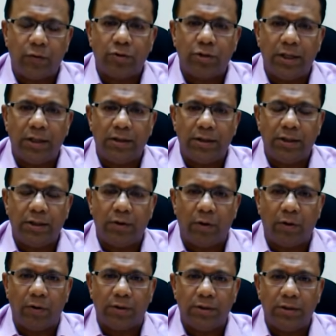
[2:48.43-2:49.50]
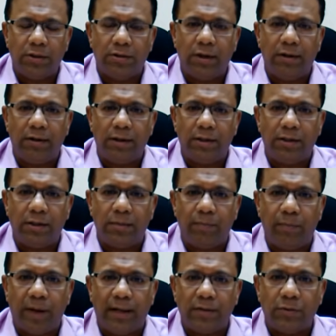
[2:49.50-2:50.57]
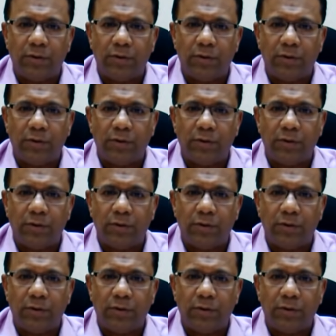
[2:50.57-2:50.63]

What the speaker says: 4th generation oxygen generation plants,